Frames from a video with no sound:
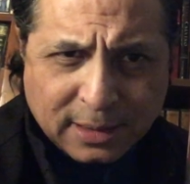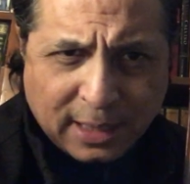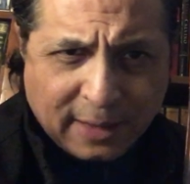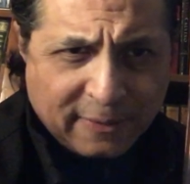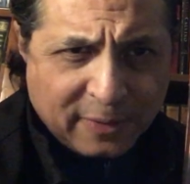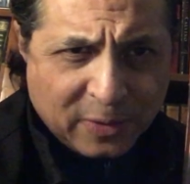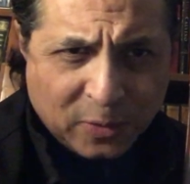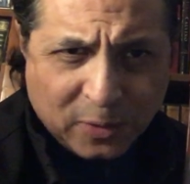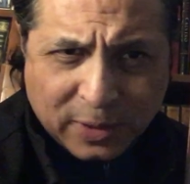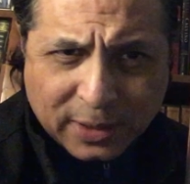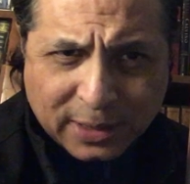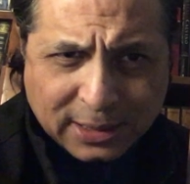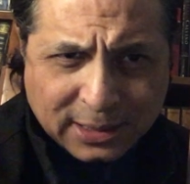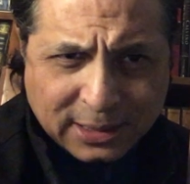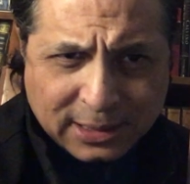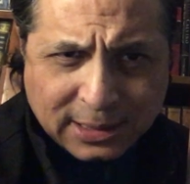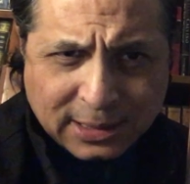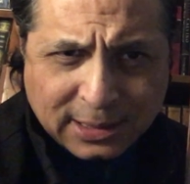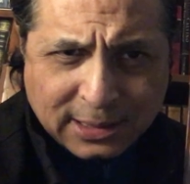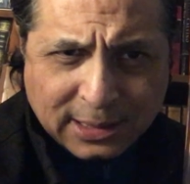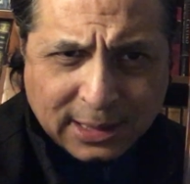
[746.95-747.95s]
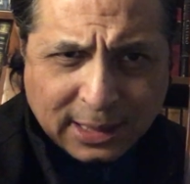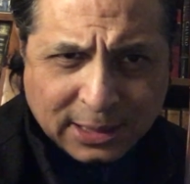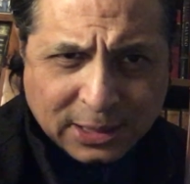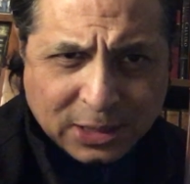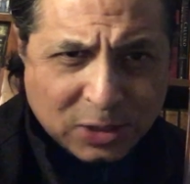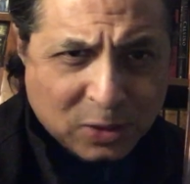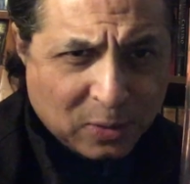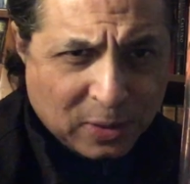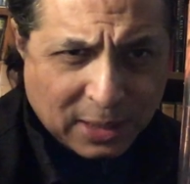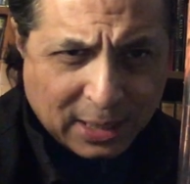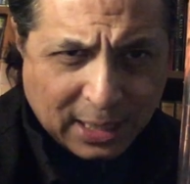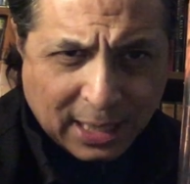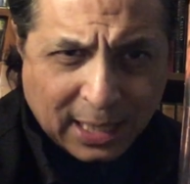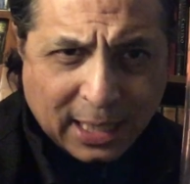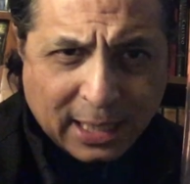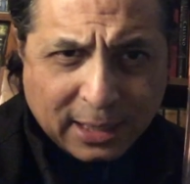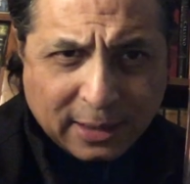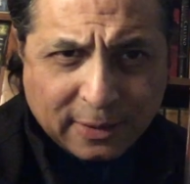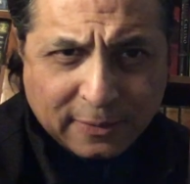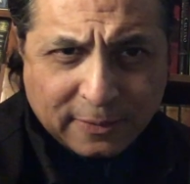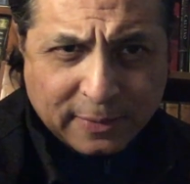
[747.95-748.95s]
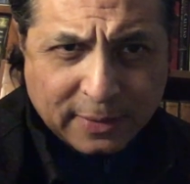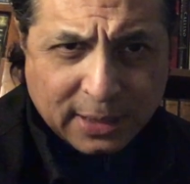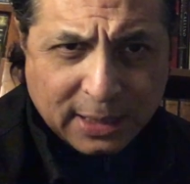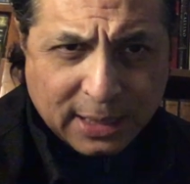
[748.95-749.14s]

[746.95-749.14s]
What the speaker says: everyone that's still alive.